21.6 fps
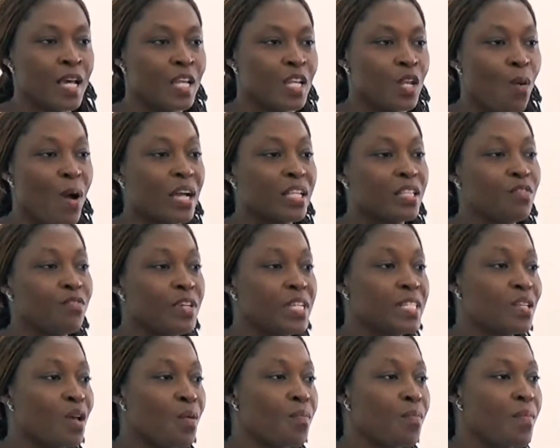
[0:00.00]
Now,
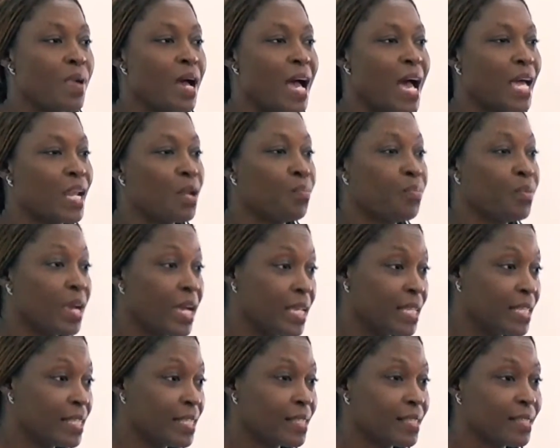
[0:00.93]
activism had a
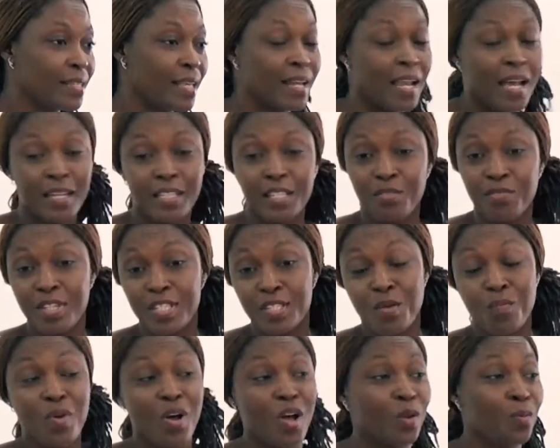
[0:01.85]
price, and
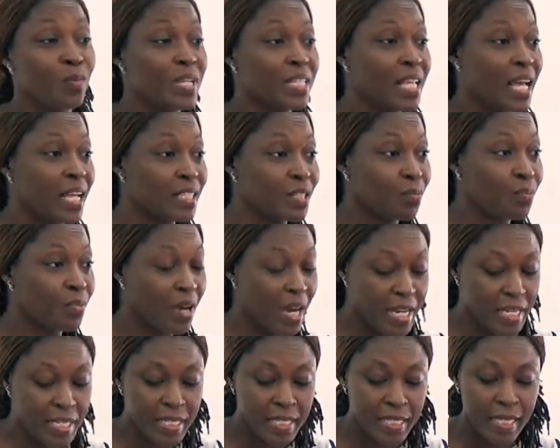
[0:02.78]
activism always has a
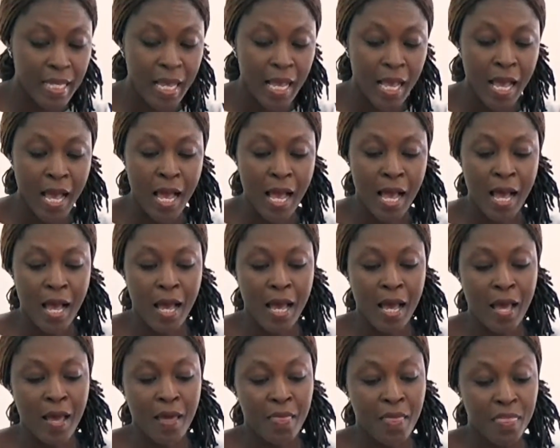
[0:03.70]
price.
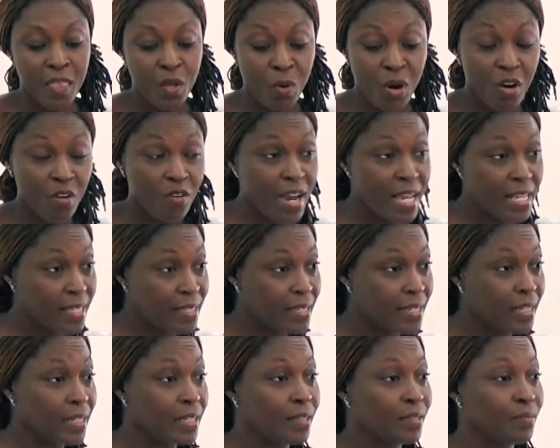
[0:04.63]
They were
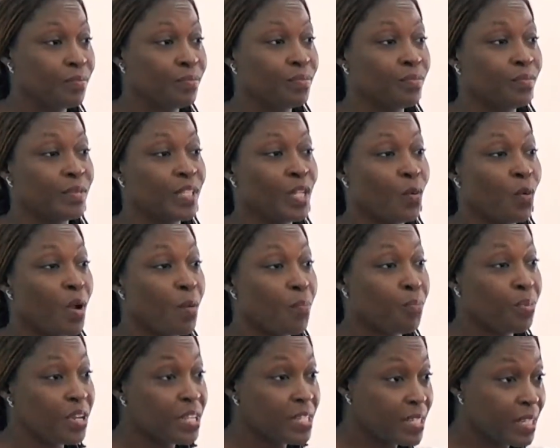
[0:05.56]
arrested, they were
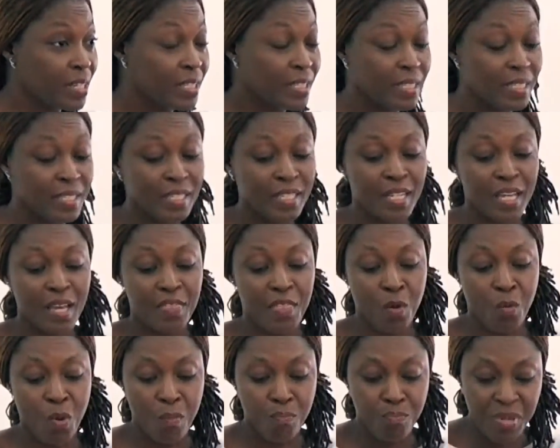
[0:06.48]
imprisoned,
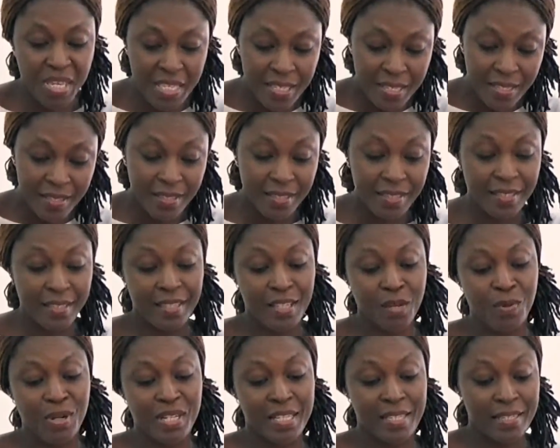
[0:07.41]
they were beaten,
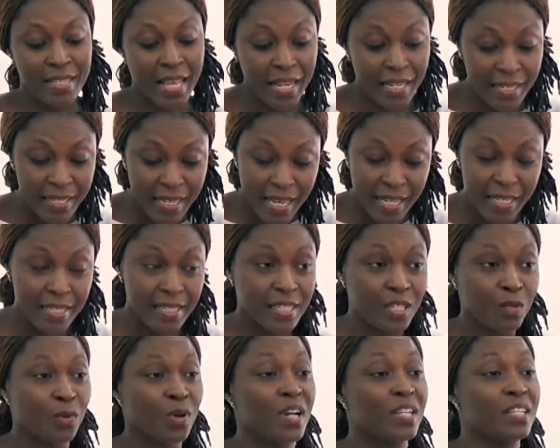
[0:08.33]
they were sentenced,
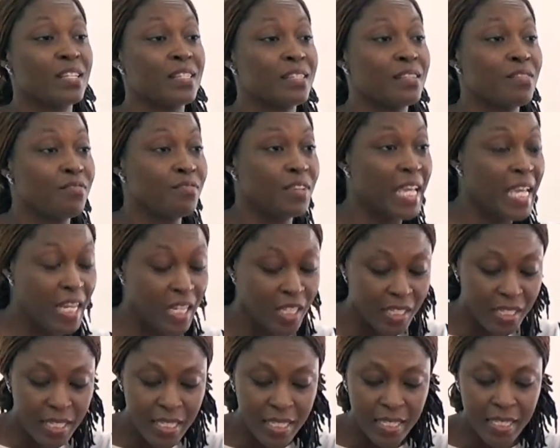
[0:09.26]
they were under
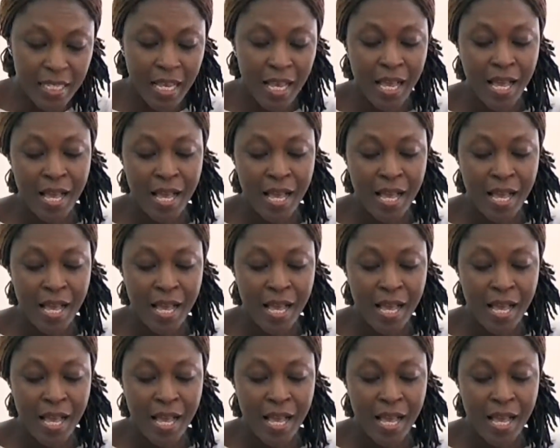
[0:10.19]
surveillance.